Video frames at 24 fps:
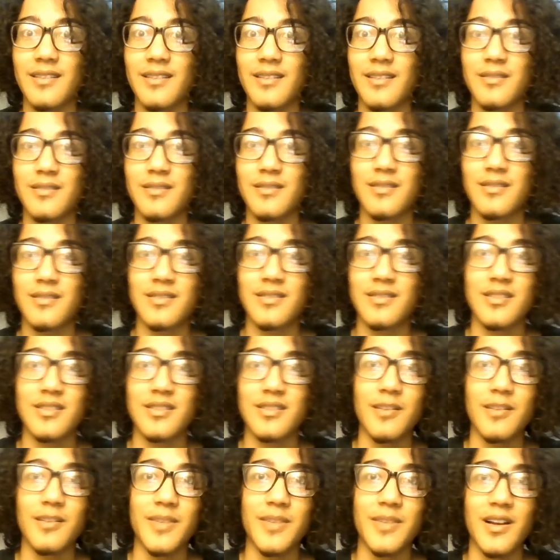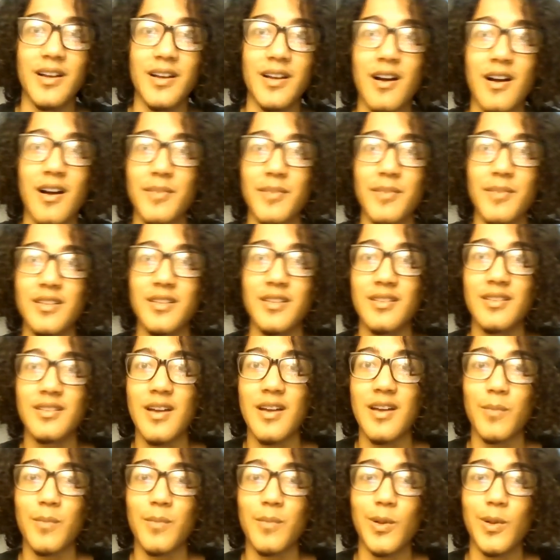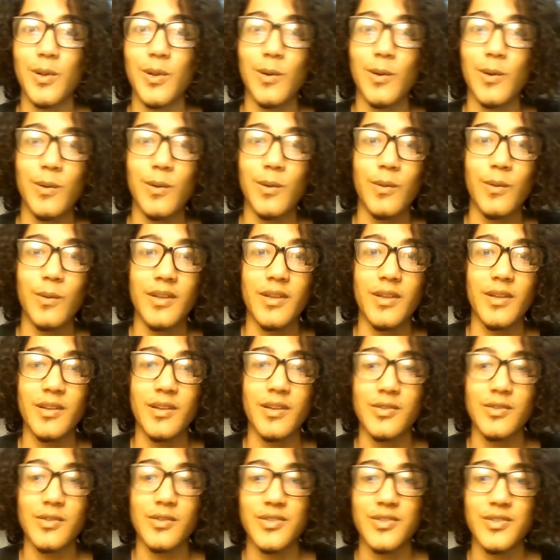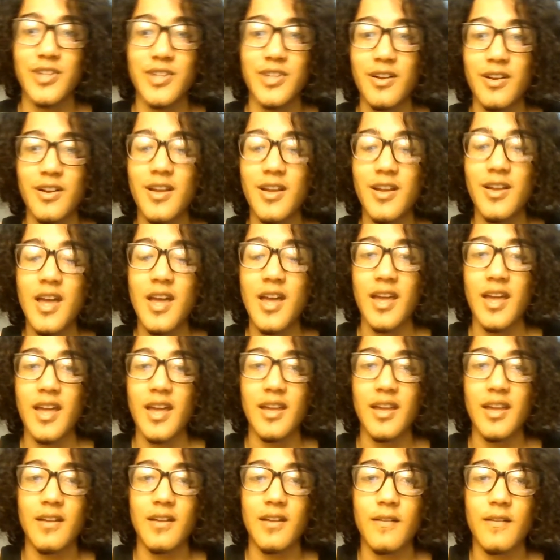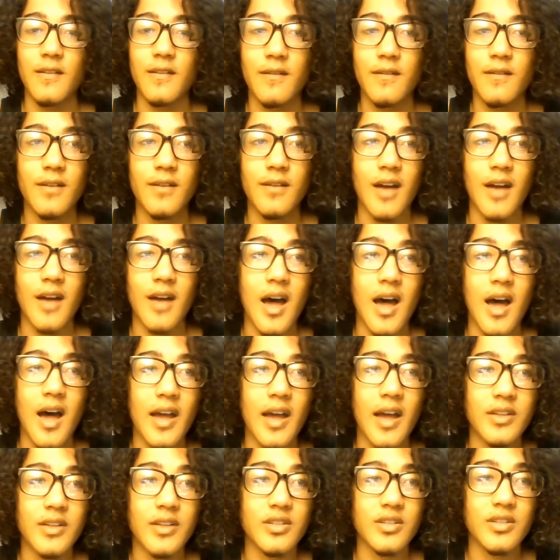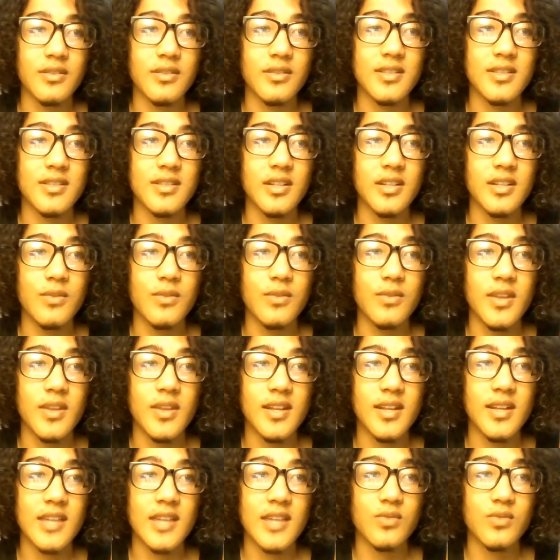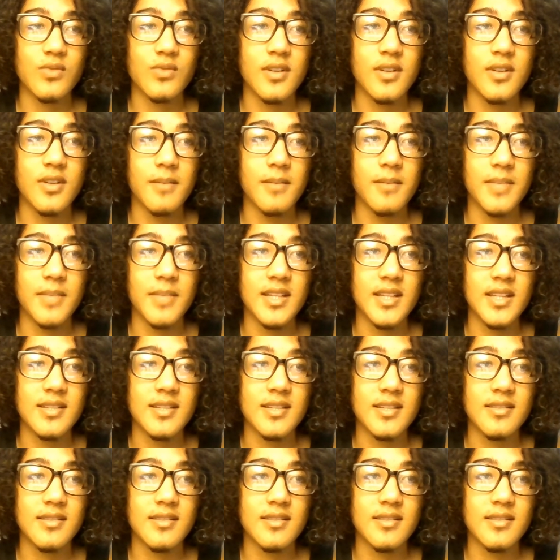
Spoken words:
sub, and comment down below, and also share. And I shall see you in the next one. Peace.